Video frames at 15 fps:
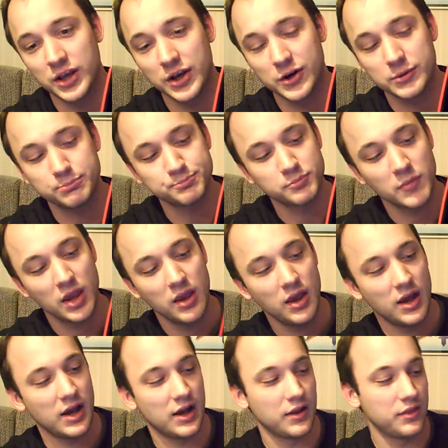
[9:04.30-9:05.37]
here,
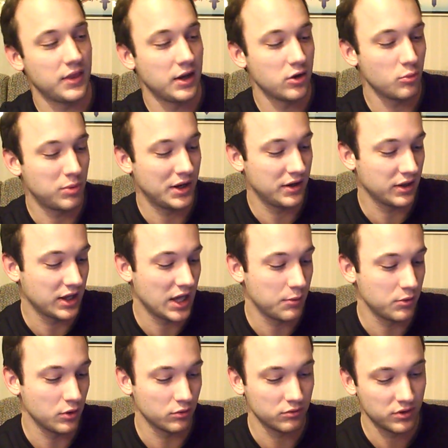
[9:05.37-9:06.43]
and then you play the game.
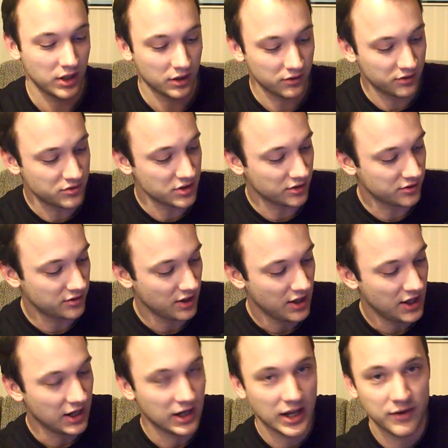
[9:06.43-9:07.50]
There's just
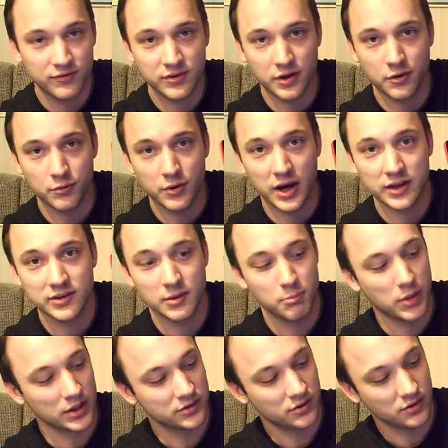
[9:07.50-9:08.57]
left and right
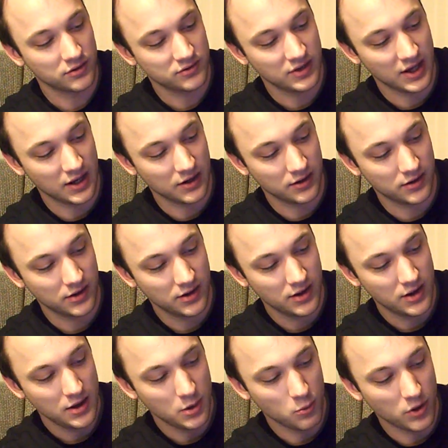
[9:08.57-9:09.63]
buttons and
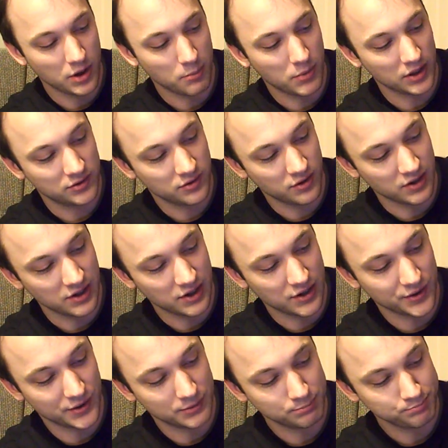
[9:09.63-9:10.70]
one button
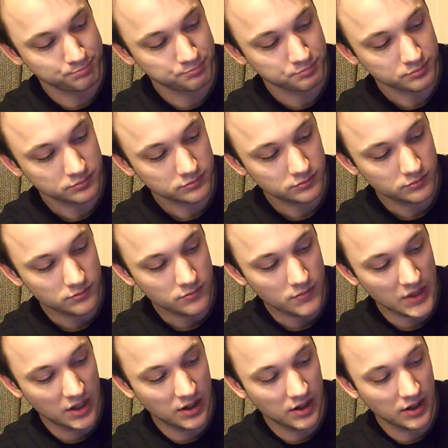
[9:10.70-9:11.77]
here,
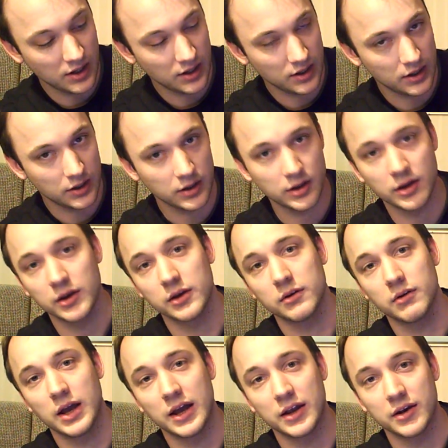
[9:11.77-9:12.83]

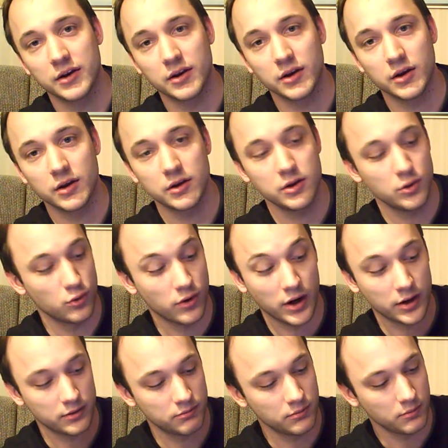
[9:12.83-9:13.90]
and you
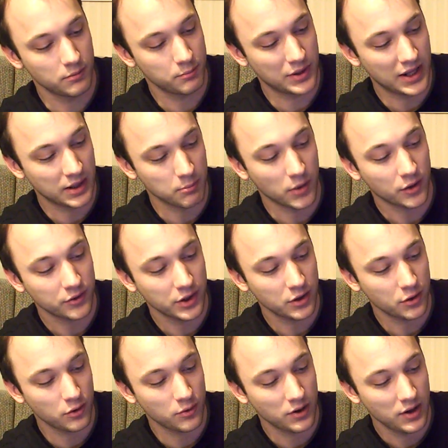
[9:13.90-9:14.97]
are playing
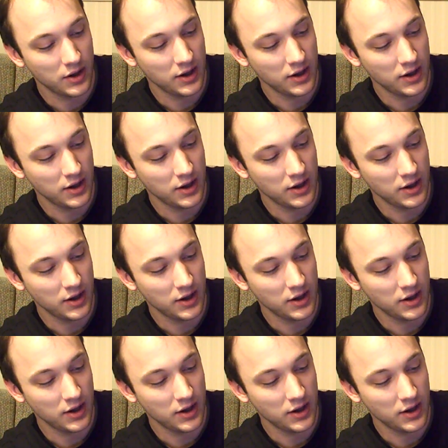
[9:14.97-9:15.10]
Mario